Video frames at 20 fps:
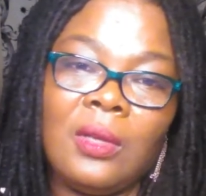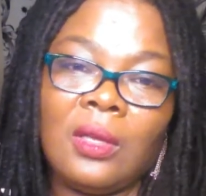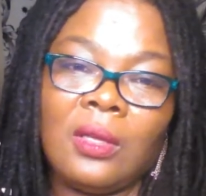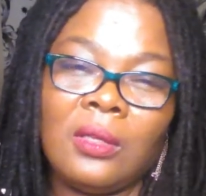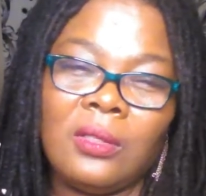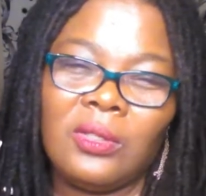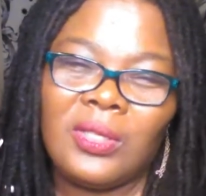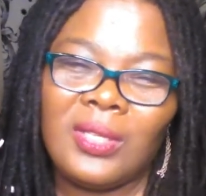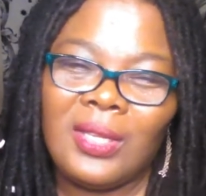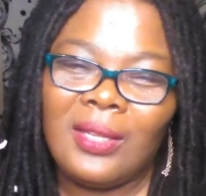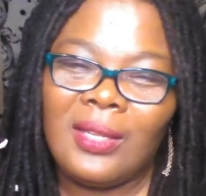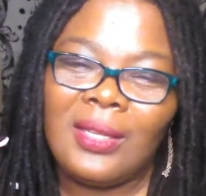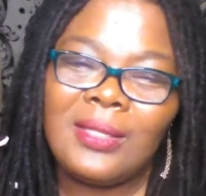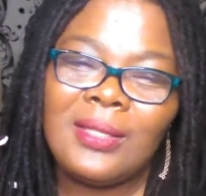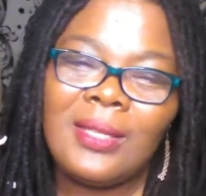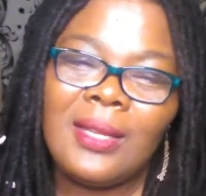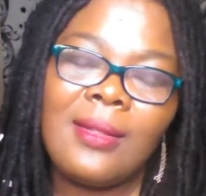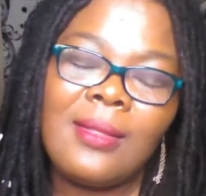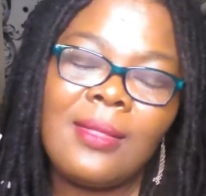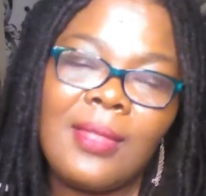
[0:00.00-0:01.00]
You see, these
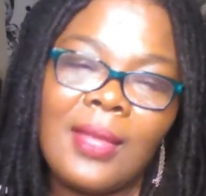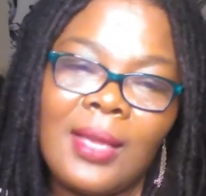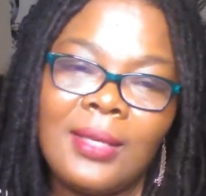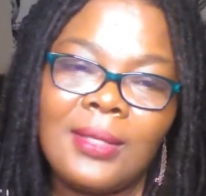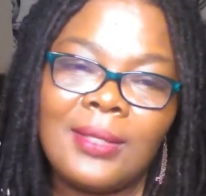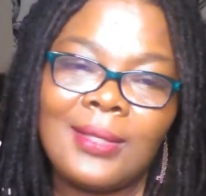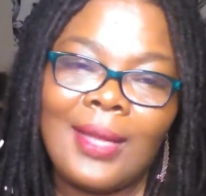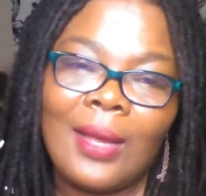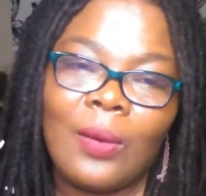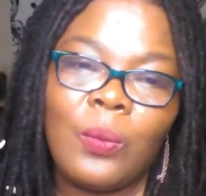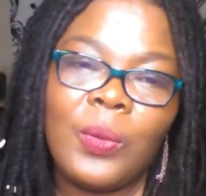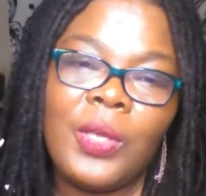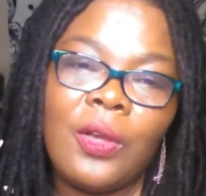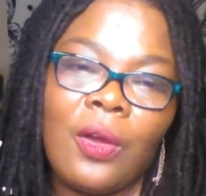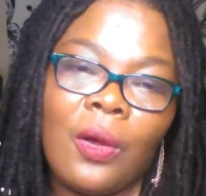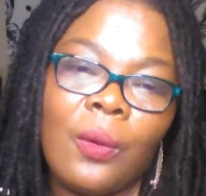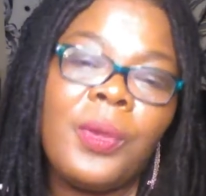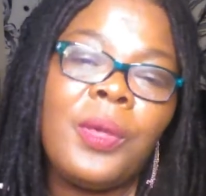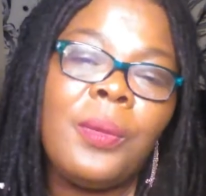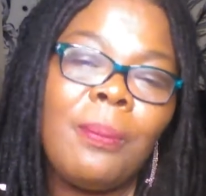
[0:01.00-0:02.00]
are the things that
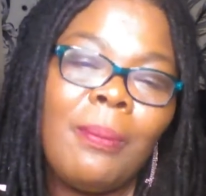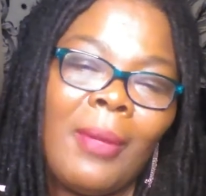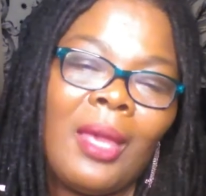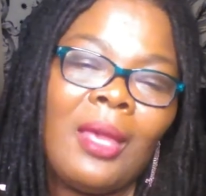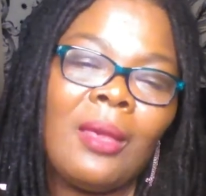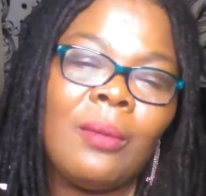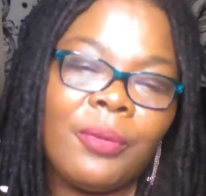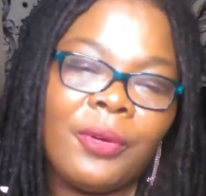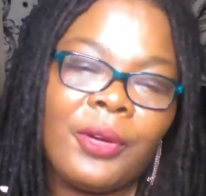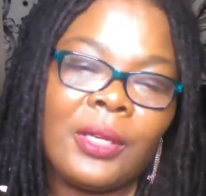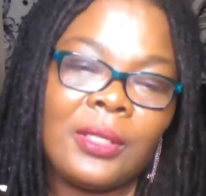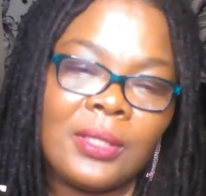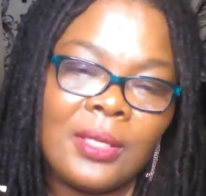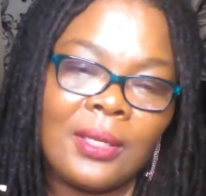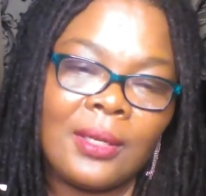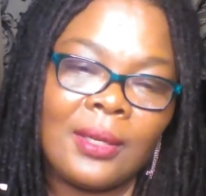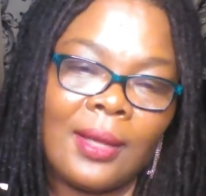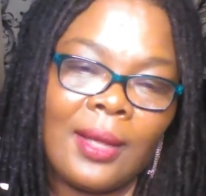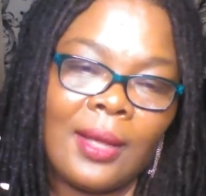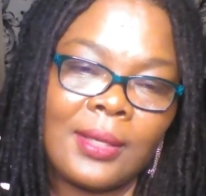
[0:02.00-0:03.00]
we may bring to
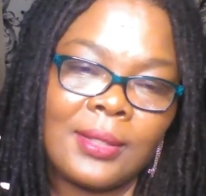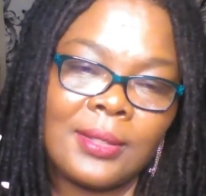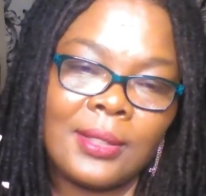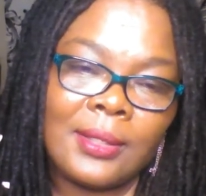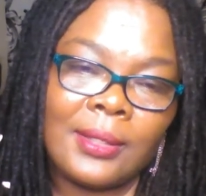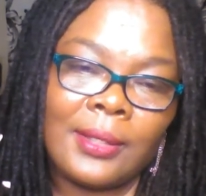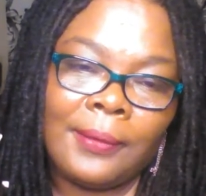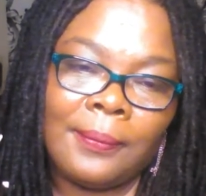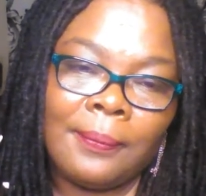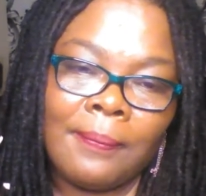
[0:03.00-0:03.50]
the continent.